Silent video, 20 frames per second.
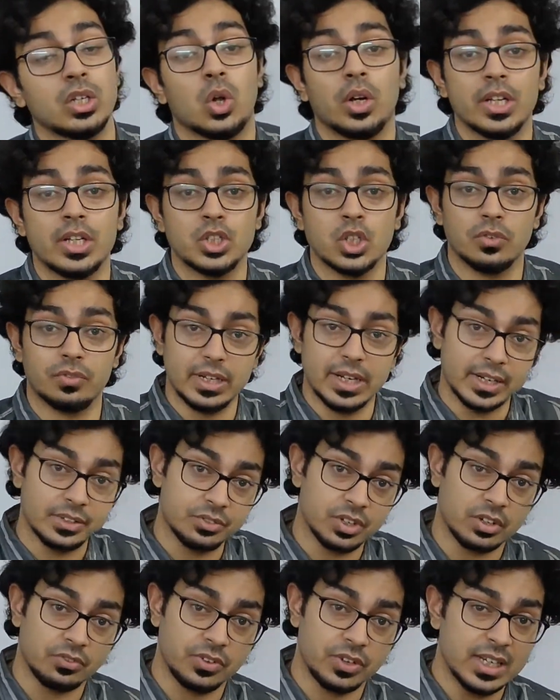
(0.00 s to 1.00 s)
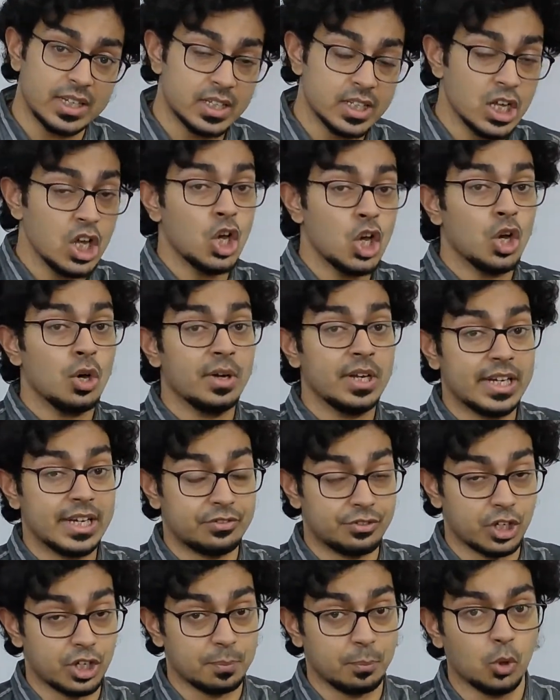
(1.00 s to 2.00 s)
knowledge of electric field,
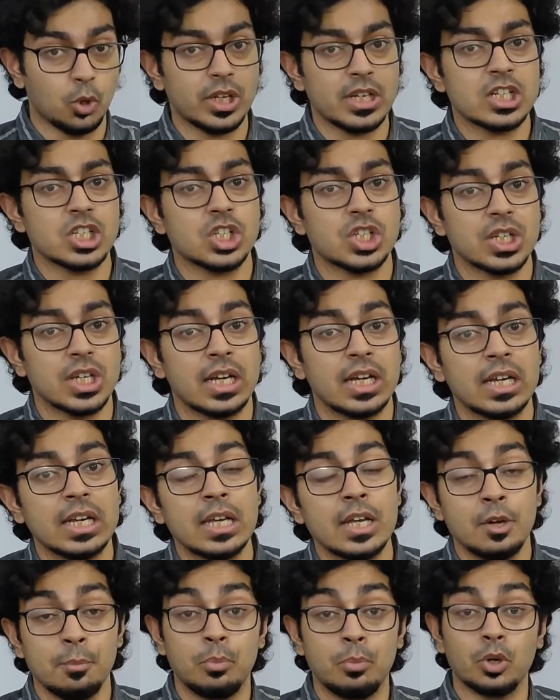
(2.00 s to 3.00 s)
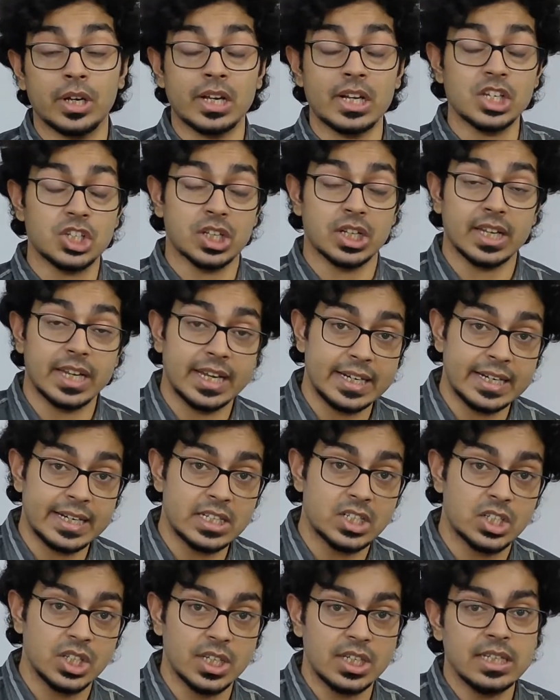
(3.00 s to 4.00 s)
electric potential, potential
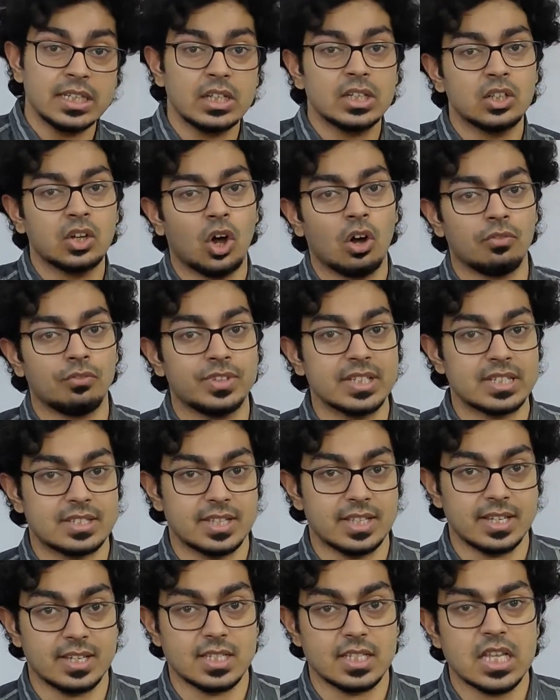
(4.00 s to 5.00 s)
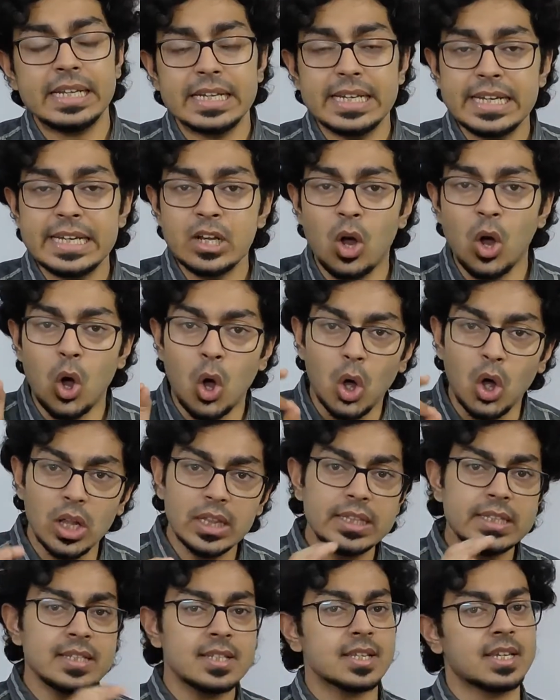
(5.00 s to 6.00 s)
energy of these things. But in
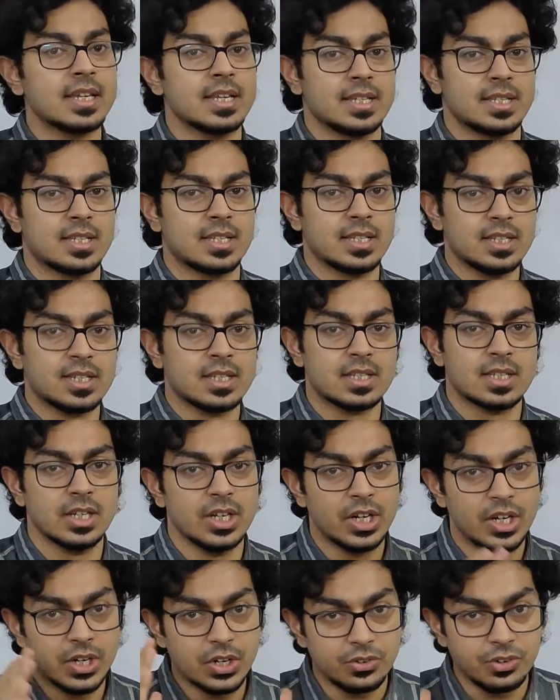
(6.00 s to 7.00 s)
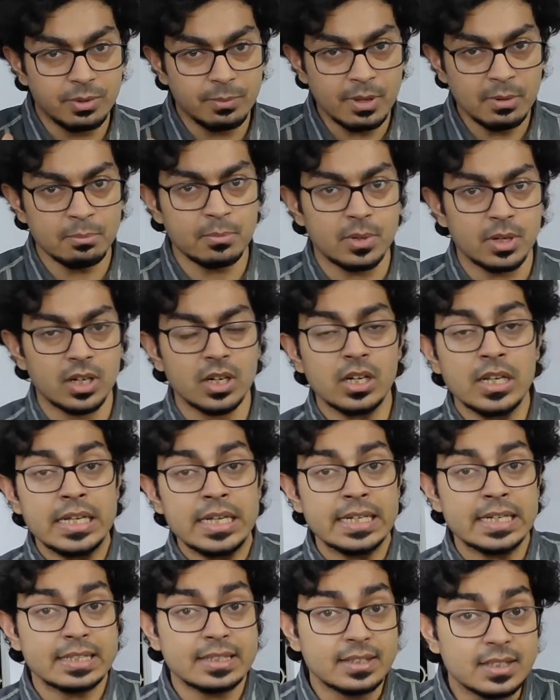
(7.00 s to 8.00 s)
all these cases,
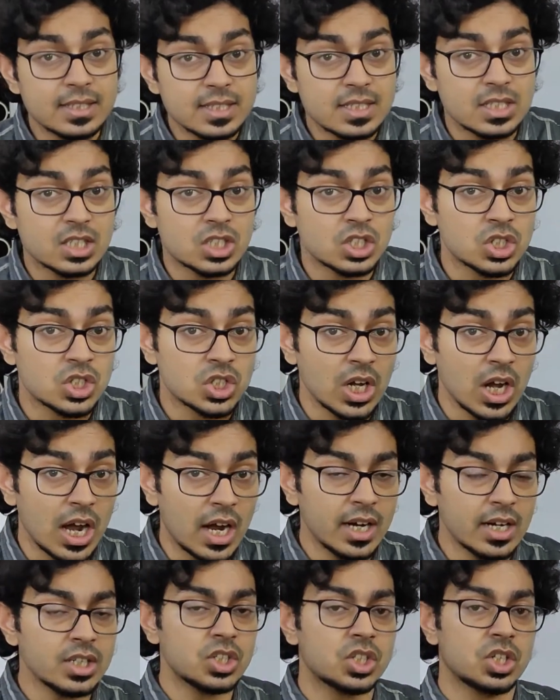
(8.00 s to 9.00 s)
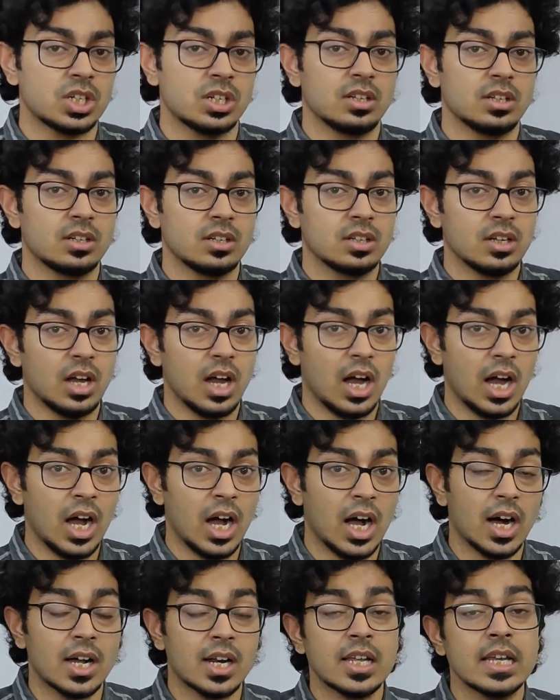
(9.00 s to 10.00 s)
remember, these charges
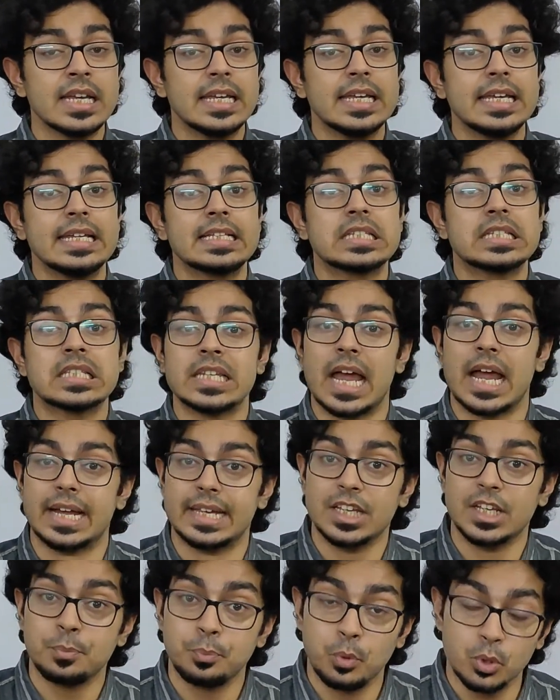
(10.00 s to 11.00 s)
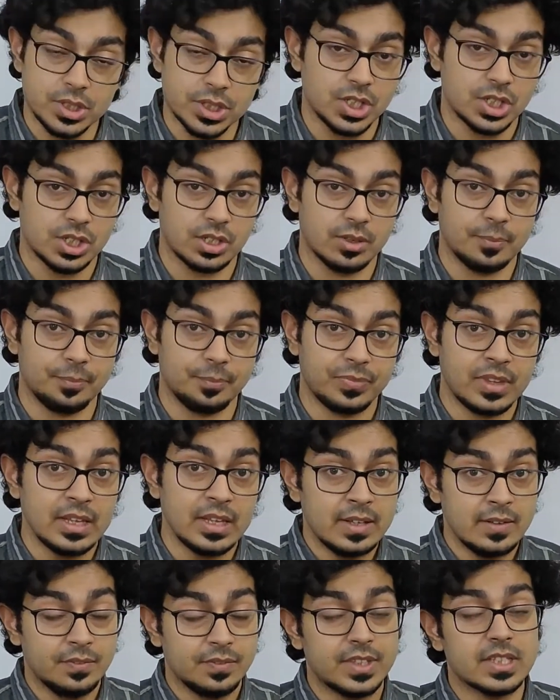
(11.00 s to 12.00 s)
are in static position.
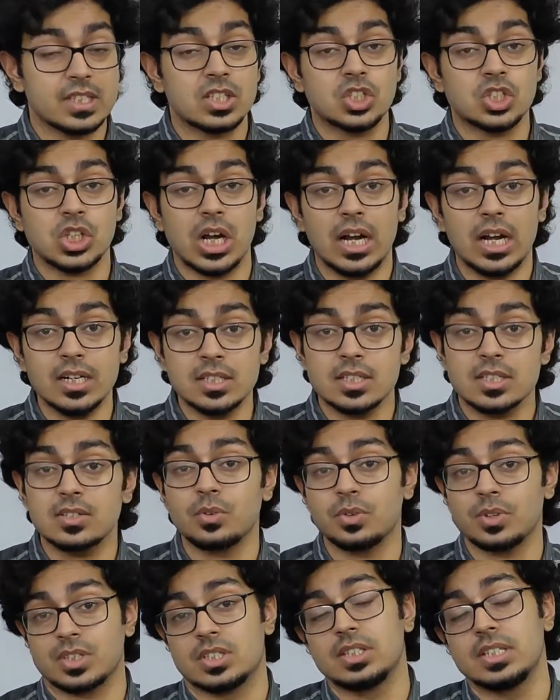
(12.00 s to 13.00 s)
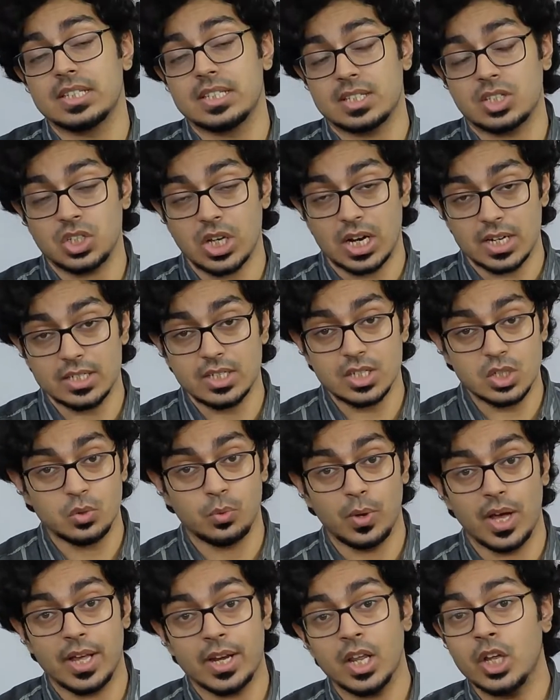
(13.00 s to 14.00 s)
These charges
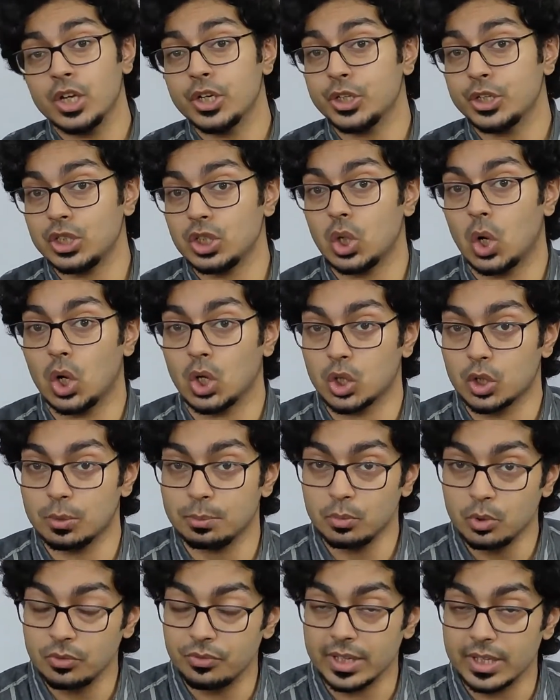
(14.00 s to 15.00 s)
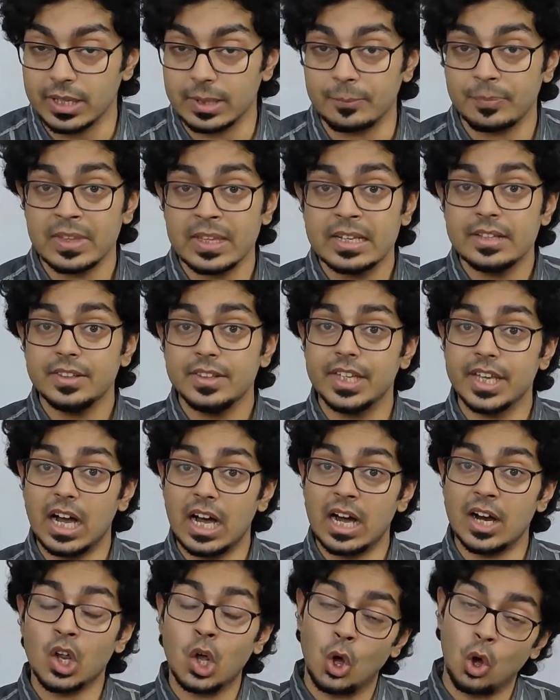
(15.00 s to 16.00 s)
were not moving. They
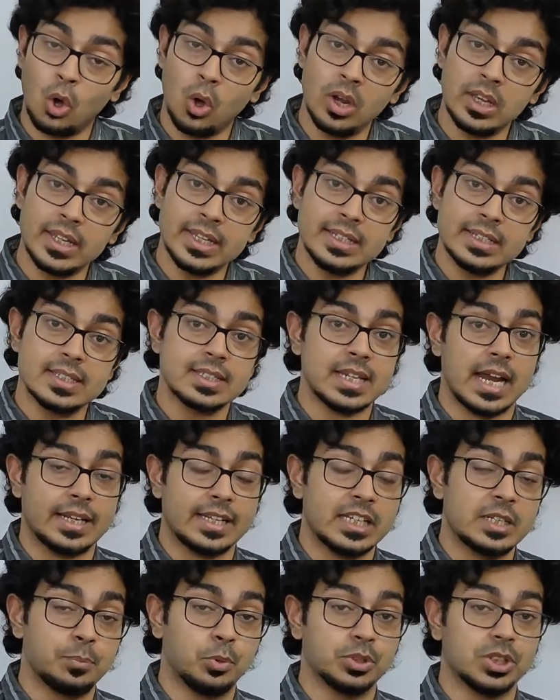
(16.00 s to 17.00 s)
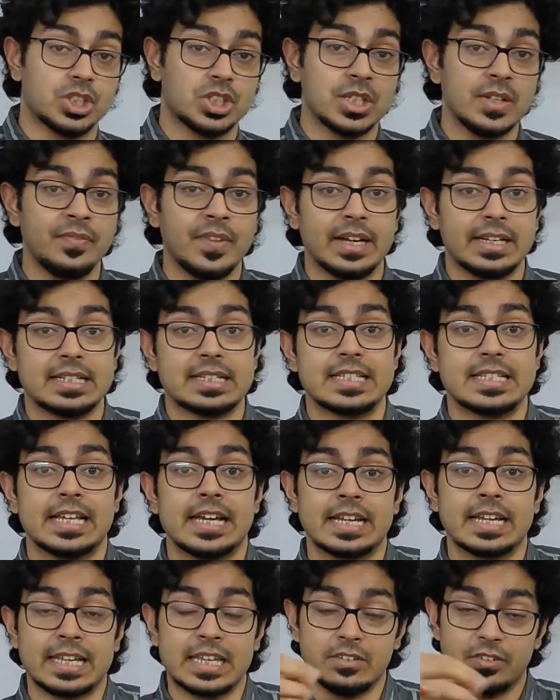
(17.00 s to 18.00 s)
are all in static position, that is they
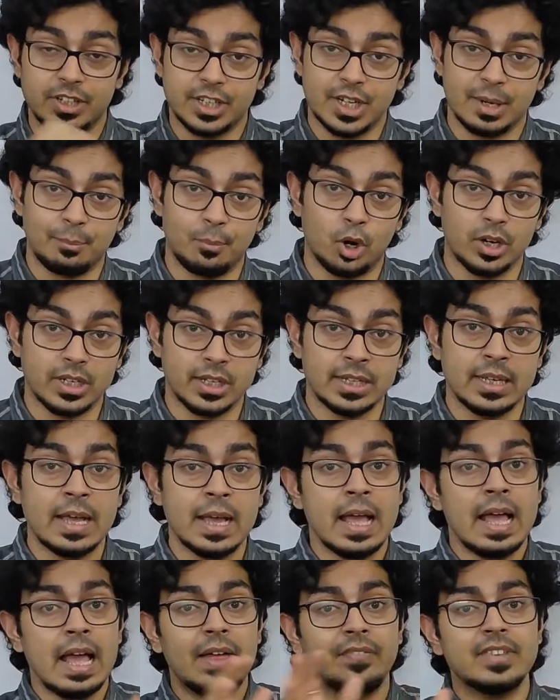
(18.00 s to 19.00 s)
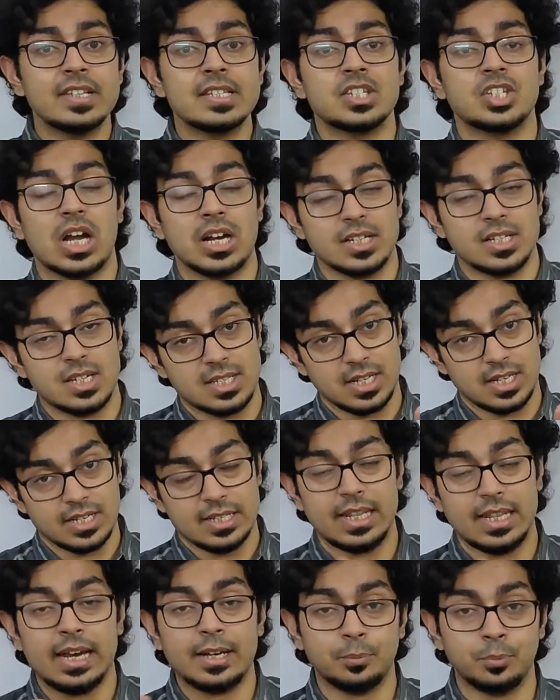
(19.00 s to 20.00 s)
are given in a body, and these charges are
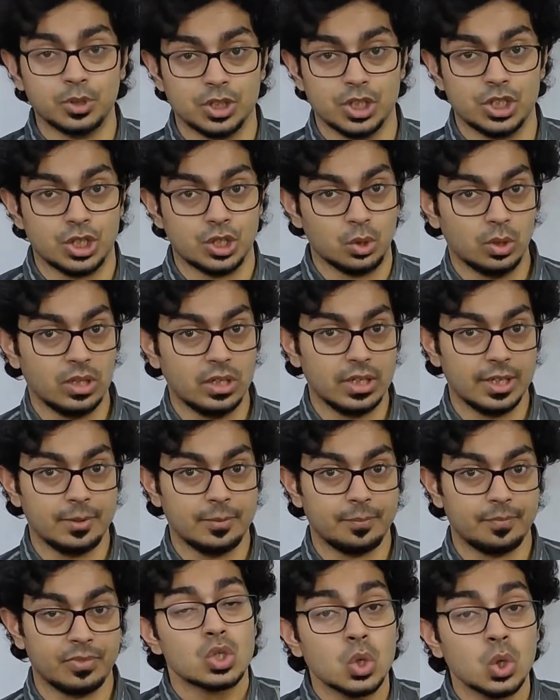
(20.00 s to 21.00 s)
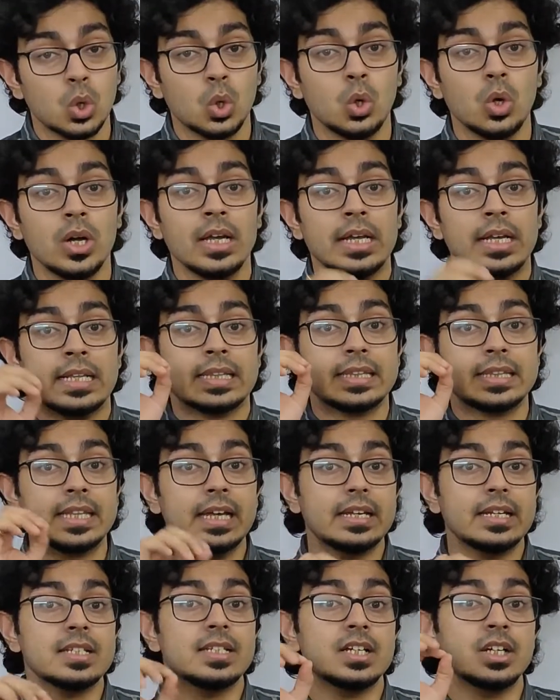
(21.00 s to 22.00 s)
in that position only. So
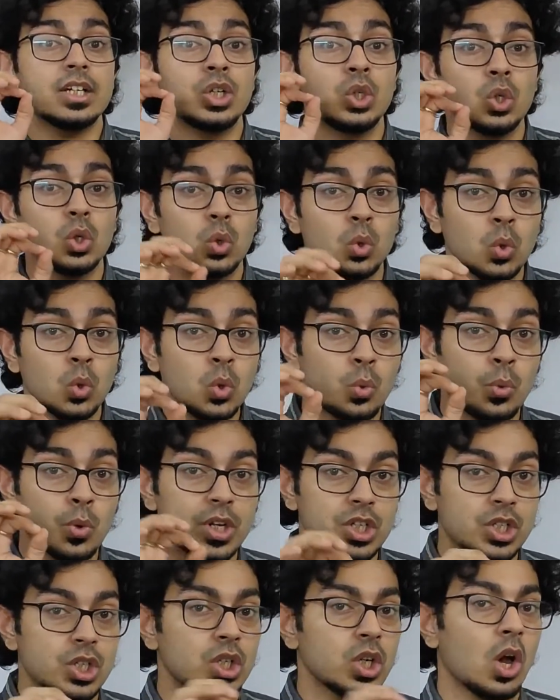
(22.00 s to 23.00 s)
there is no question